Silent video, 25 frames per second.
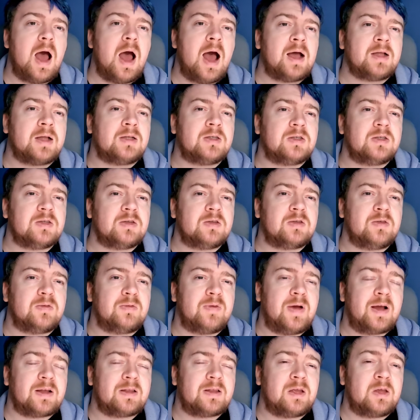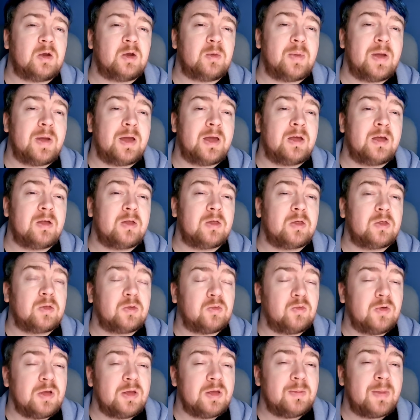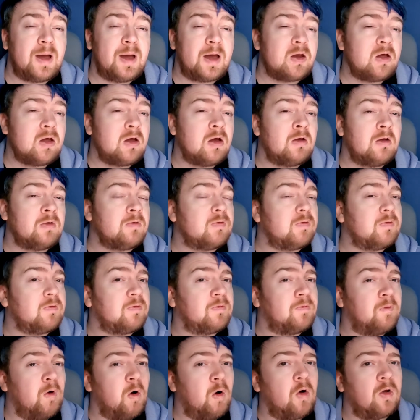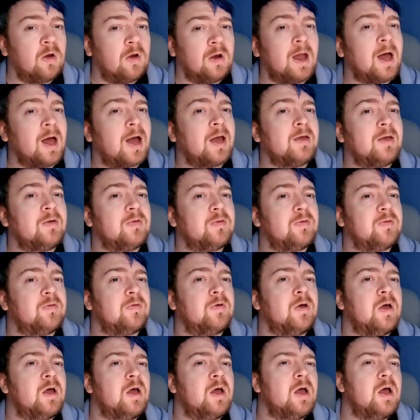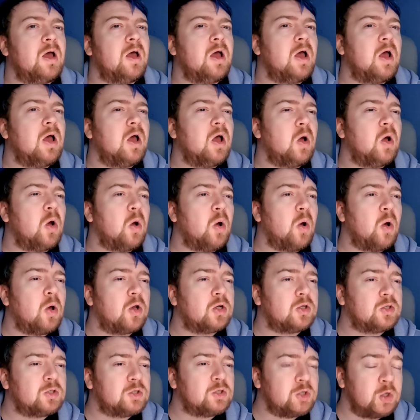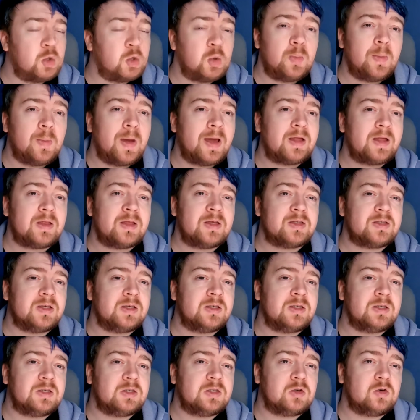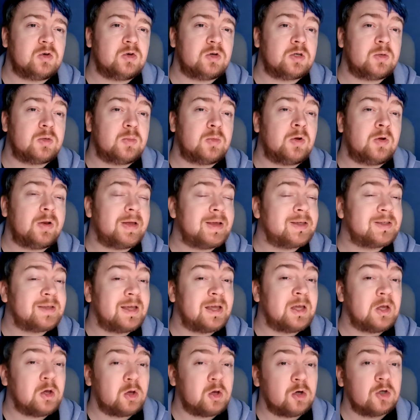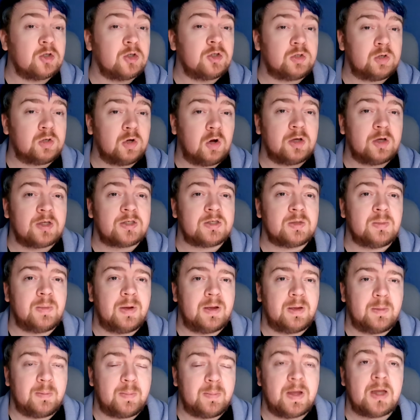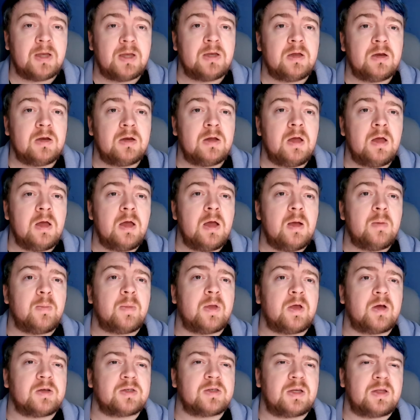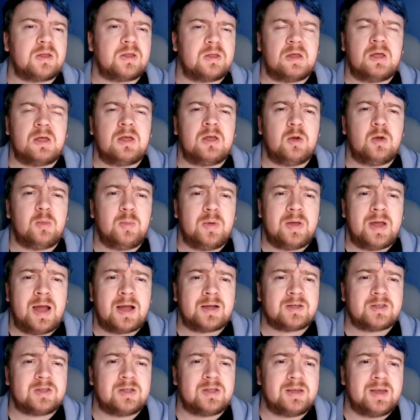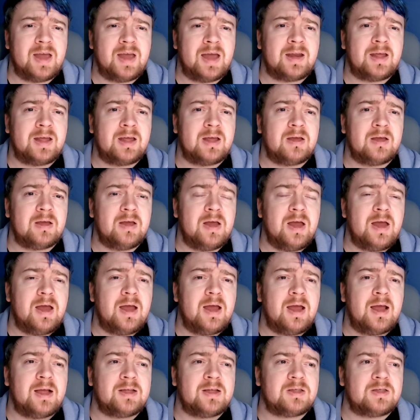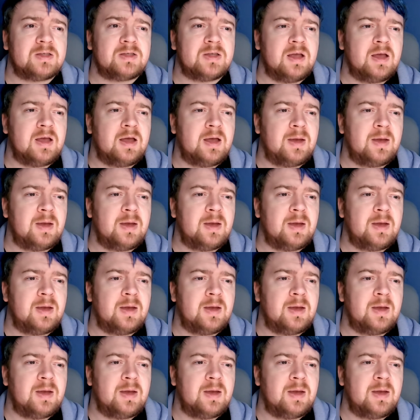And the fact that you're paying 3 mana and 4 life to make this indestructible is a good choice in my opinion, because I think you'll be actually getting, it's